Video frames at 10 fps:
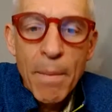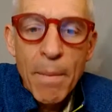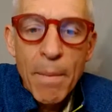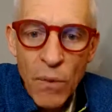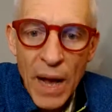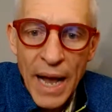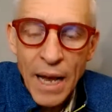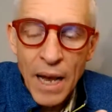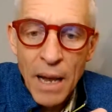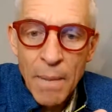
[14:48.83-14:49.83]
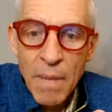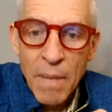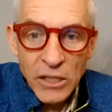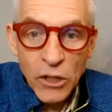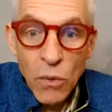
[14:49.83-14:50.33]
by the way, my
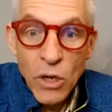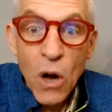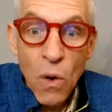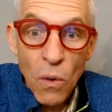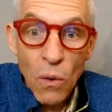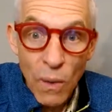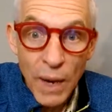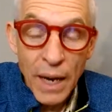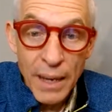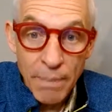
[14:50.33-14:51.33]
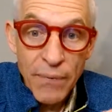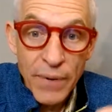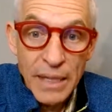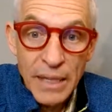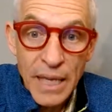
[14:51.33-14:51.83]
sole goal when I
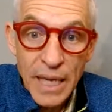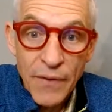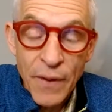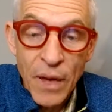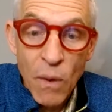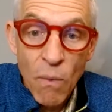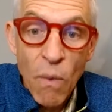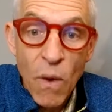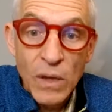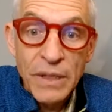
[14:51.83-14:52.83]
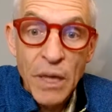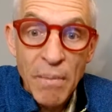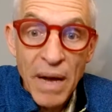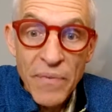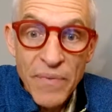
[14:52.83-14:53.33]
printed these was that
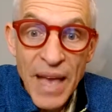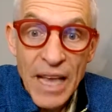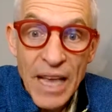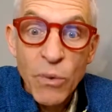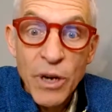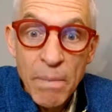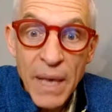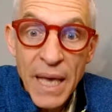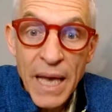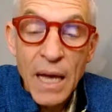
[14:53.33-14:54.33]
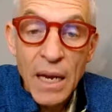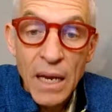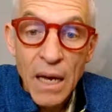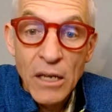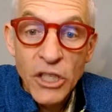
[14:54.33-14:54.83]
my face would appear
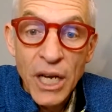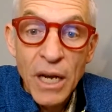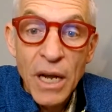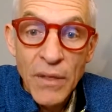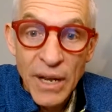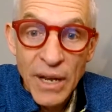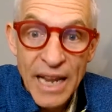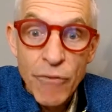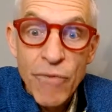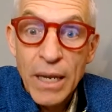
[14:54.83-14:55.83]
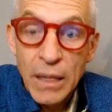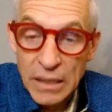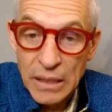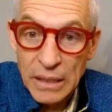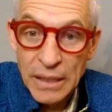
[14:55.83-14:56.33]
larger than any
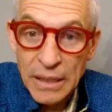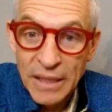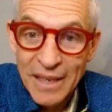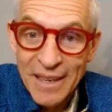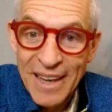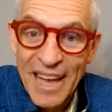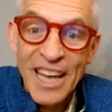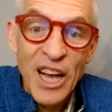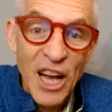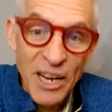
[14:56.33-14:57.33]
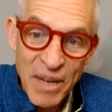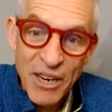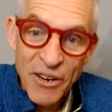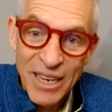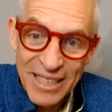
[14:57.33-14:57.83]
realtor's. And I'd been
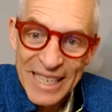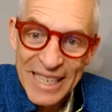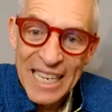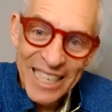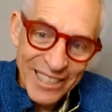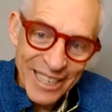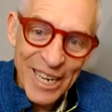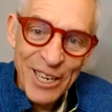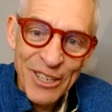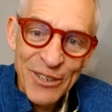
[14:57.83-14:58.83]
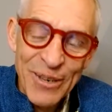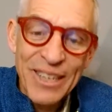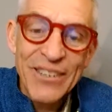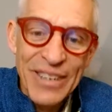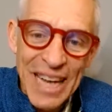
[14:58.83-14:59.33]
an estate agent in England, a
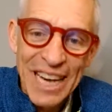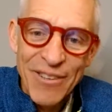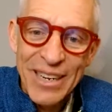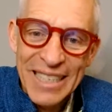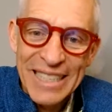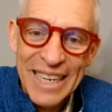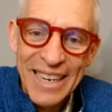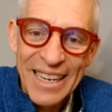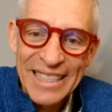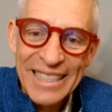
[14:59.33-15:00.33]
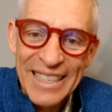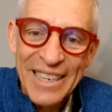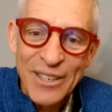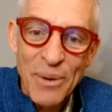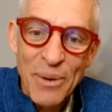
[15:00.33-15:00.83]
realtor, and had a real estate license
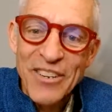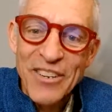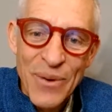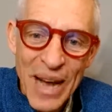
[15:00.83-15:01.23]
here as well, and knew